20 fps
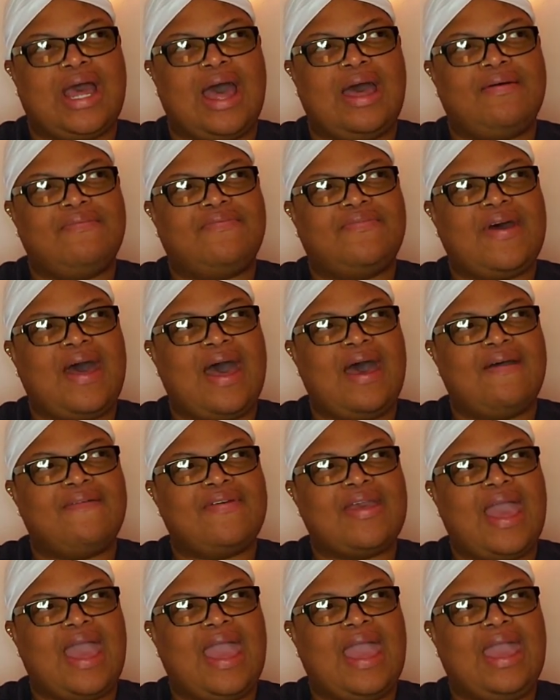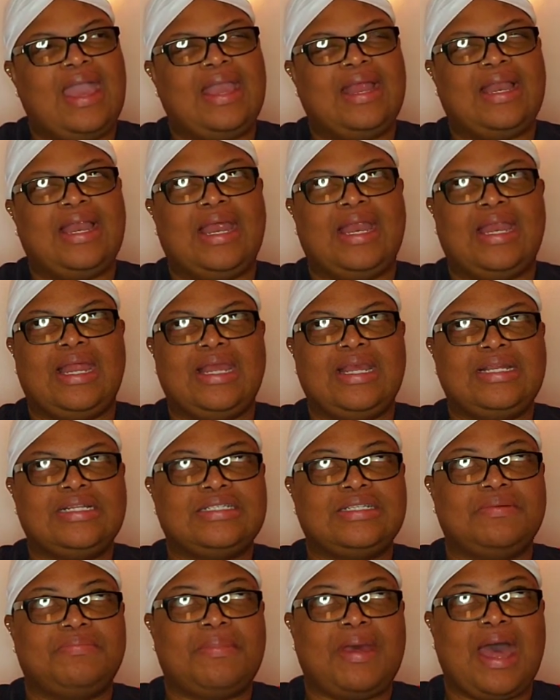I'm five eight, and he's
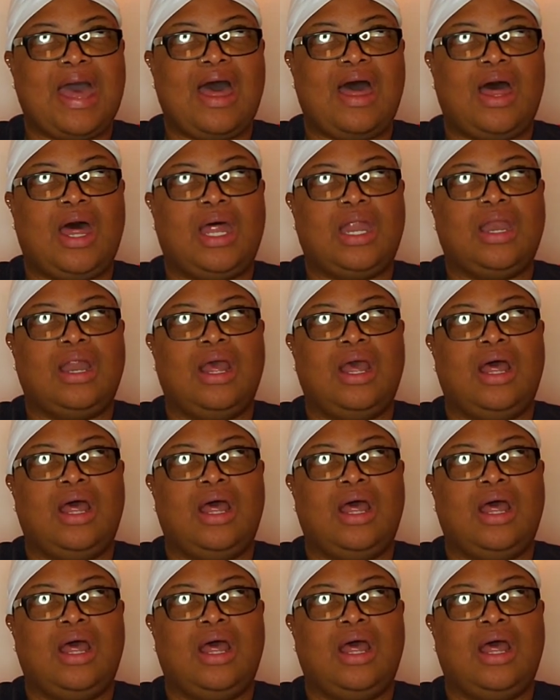about